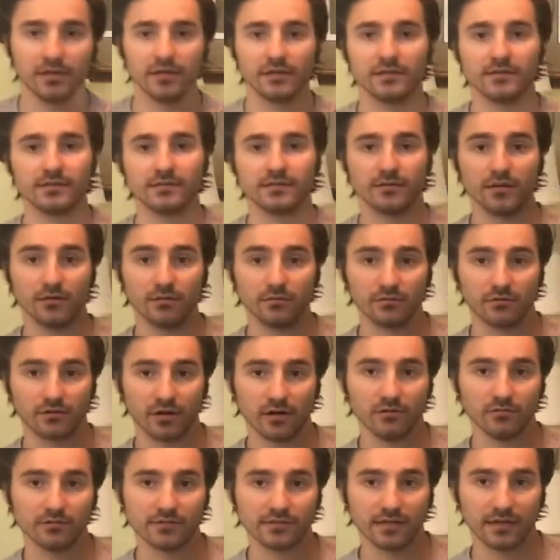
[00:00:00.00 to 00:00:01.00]
is so
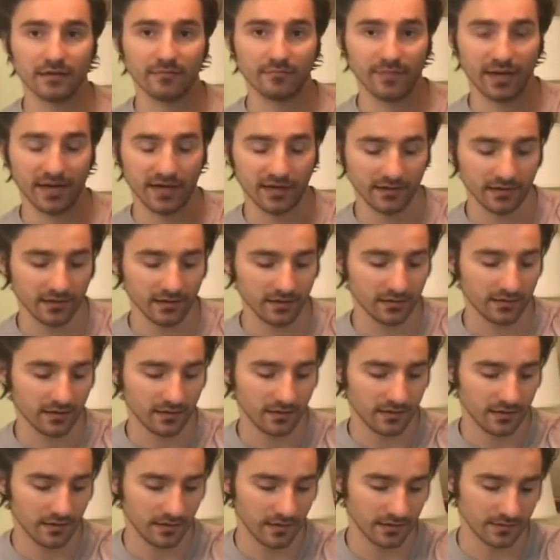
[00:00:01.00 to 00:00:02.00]
gross and manky
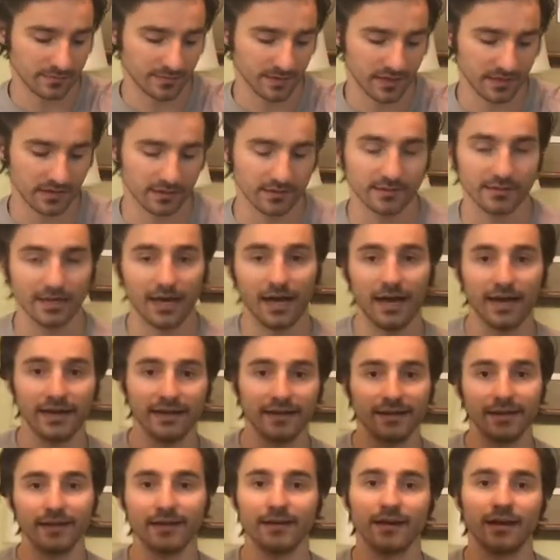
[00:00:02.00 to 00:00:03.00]
is because I
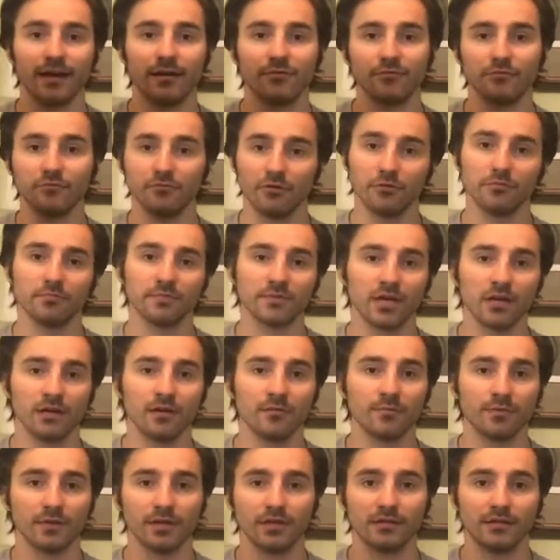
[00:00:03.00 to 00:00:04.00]
didn't have a rope
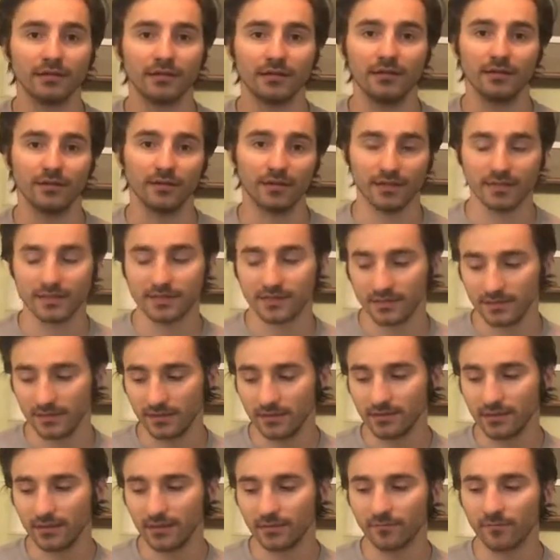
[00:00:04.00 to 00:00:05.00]
tarp until this
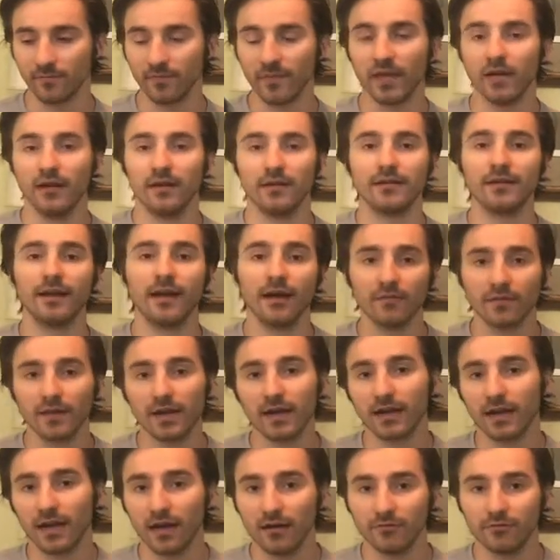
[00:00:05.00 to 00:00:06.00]
season. Now
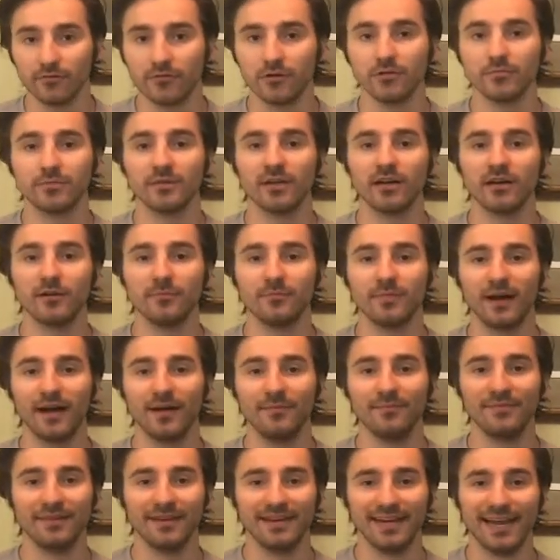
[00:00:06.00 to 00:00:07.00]
that I have a rope tarp,
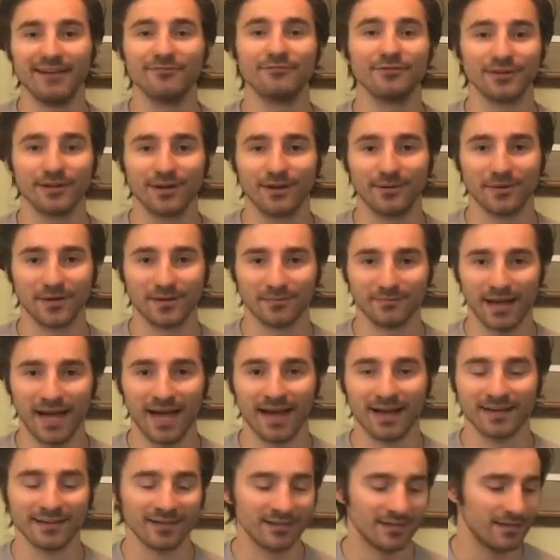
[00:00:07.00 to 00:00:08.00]
I'm never going
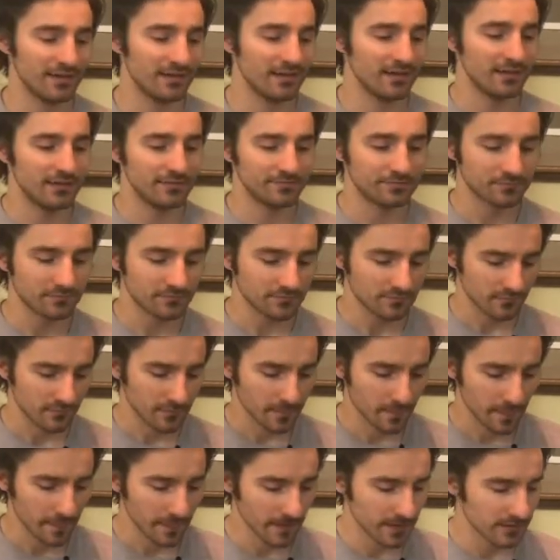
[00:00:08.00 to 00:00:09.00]
back.
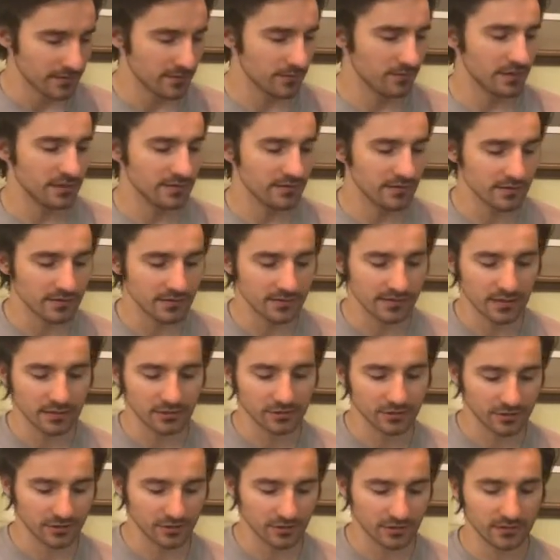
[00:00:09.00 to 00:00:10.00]
So this is
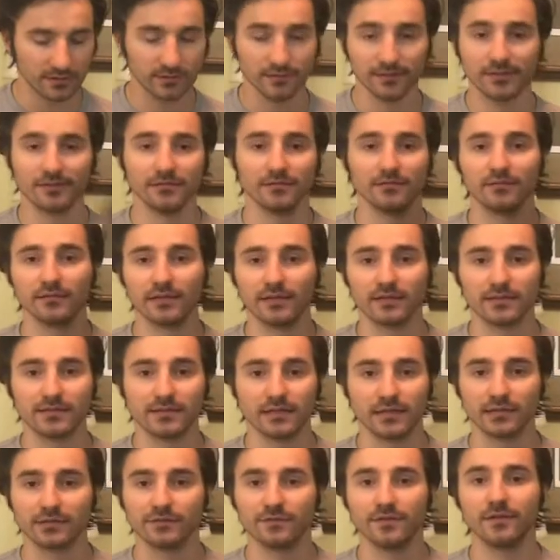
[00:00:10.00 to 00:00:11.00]
essentially just a little like
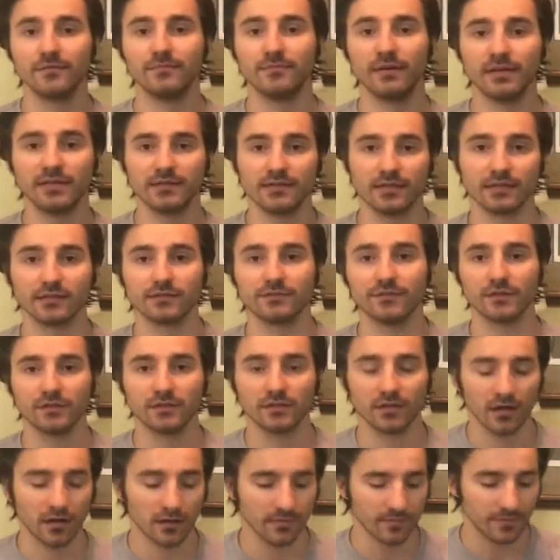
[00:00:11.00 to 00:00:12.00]
6 foot by 6 foot
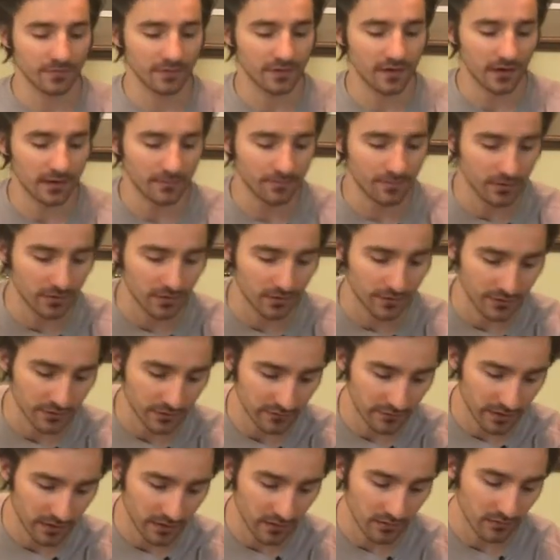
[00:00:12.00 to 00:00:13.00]
tarp that I put on the
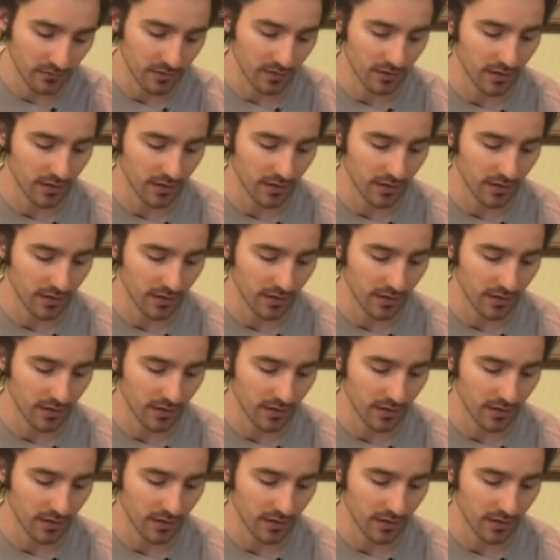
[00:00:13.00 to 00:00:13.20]
ground